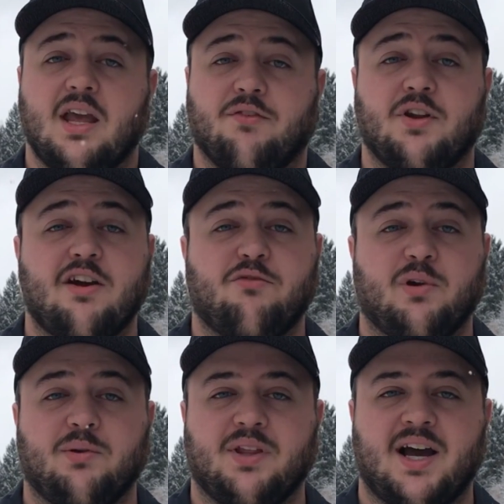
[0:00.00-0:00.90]
If you're not
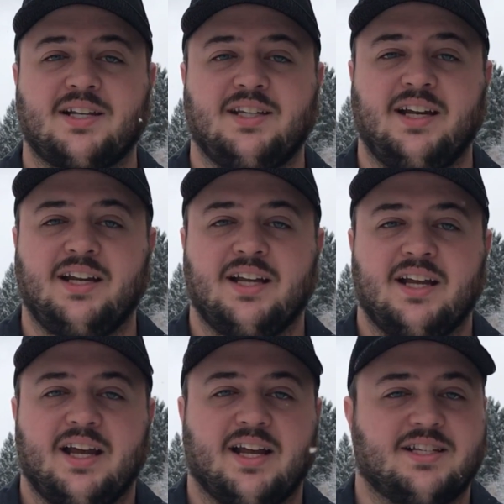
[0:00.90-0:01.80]
familiar with the Hot Seat,
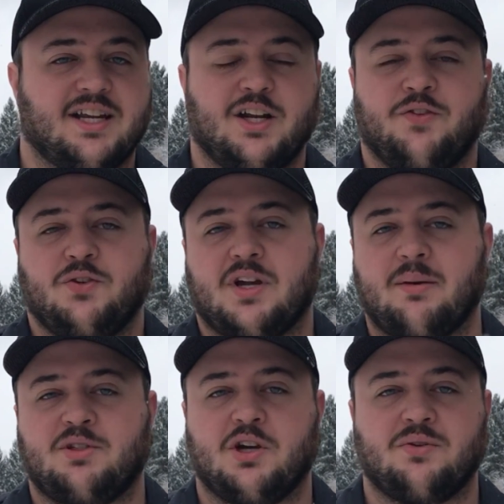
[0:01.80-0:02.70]
it's an interview
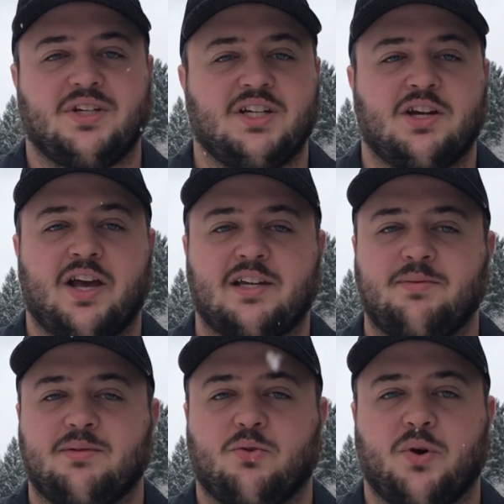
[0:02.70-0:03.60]
type show. CJ will ask
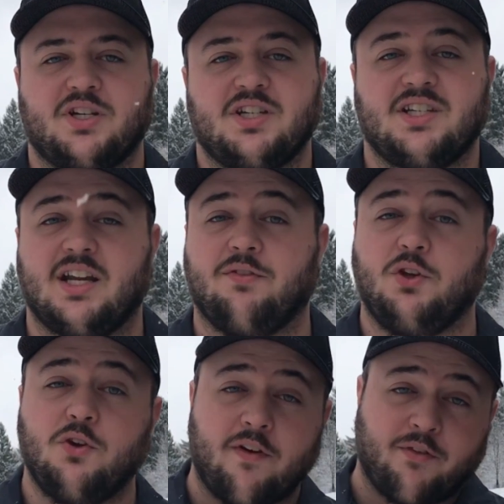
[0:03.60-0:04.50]
me some questions and if
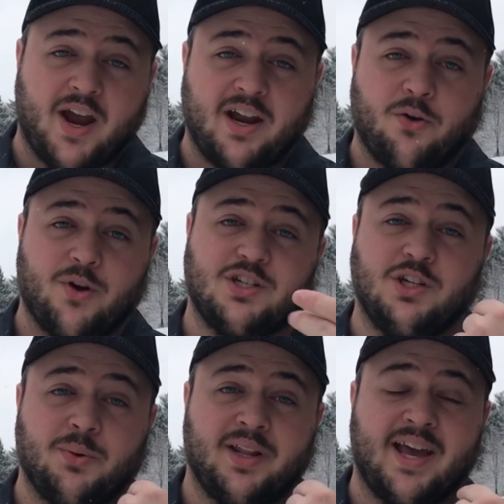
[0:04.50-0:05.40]
you've ever had a
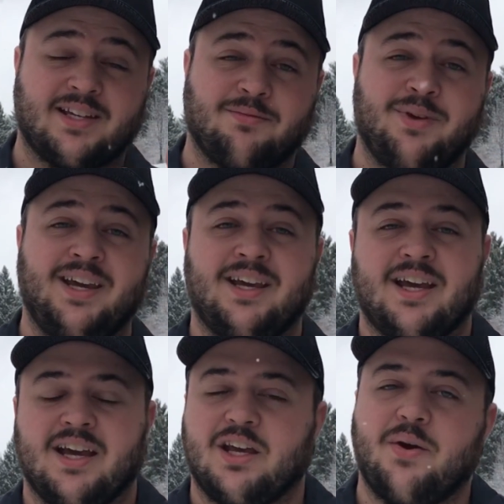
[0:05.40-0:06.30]
question you wanted to ask me,
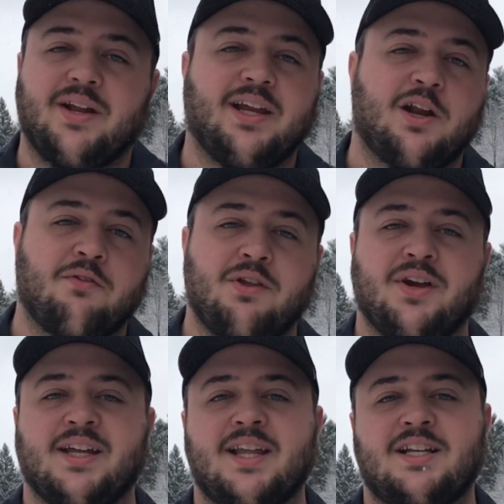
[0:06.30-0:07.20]
go ahead and get over there,
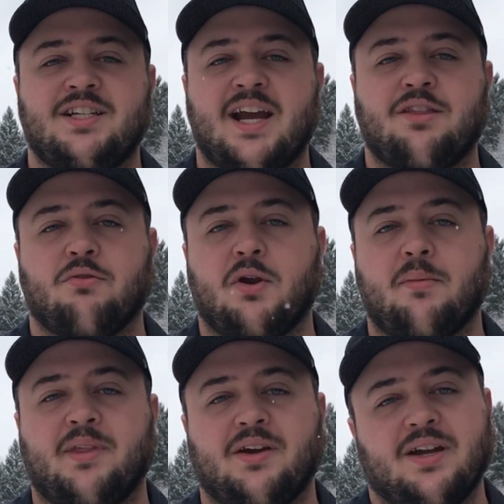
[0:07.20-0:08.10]
get in that chat, throw it
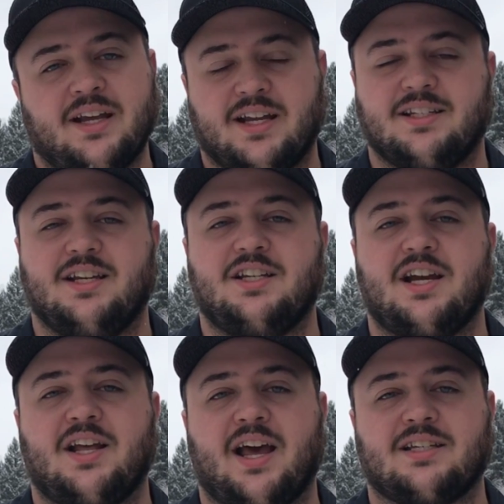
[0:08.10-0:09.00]
up there, and CJ
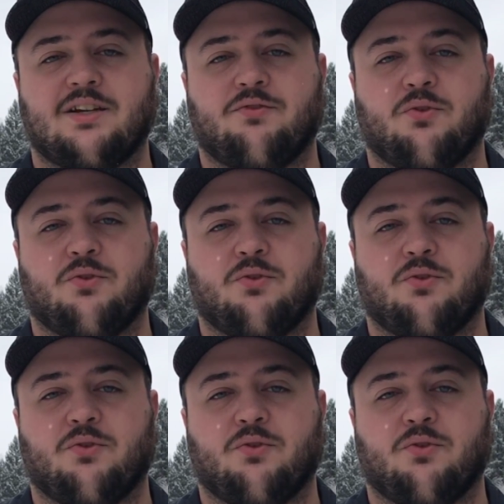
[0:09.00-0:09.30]
will ask it